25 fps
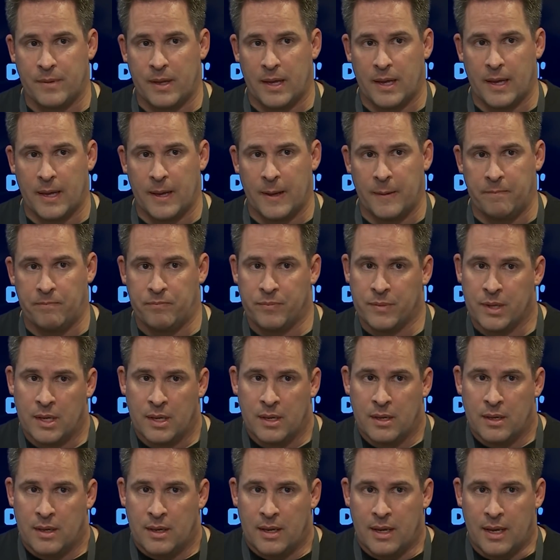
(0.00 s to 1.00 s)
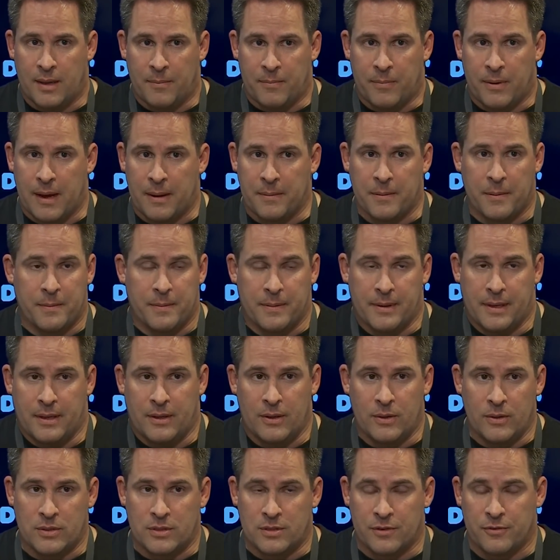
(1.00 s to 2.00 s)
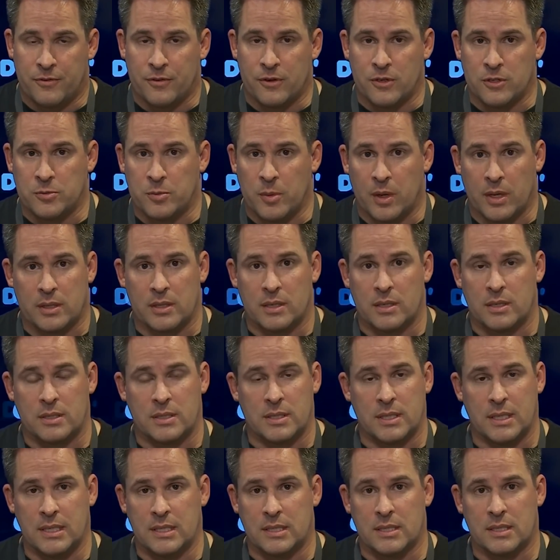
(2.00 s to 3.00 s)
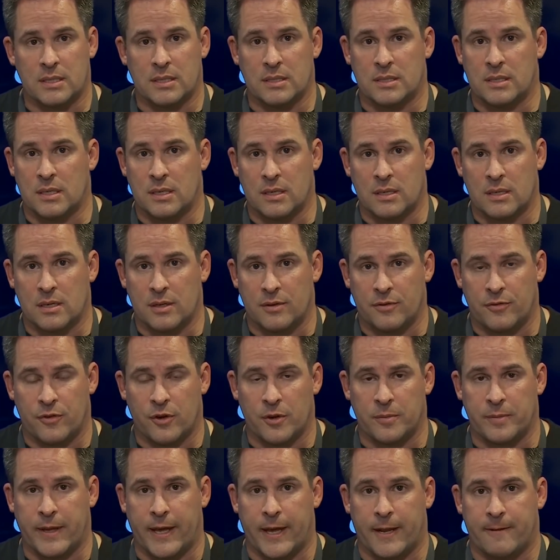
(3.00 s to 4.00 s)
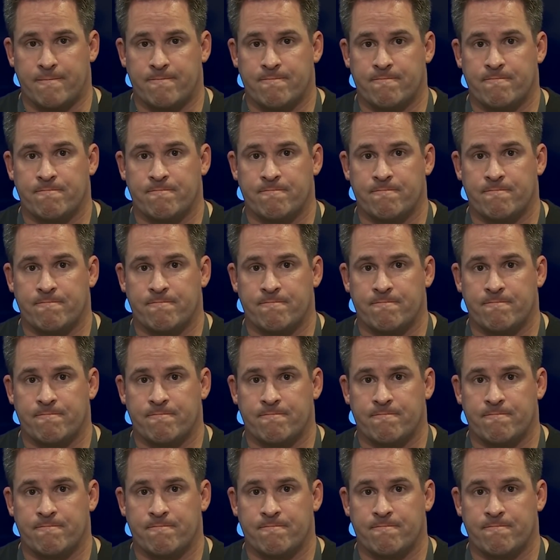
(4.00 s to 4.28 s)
Um, and probably use the first month of the season to confirm that.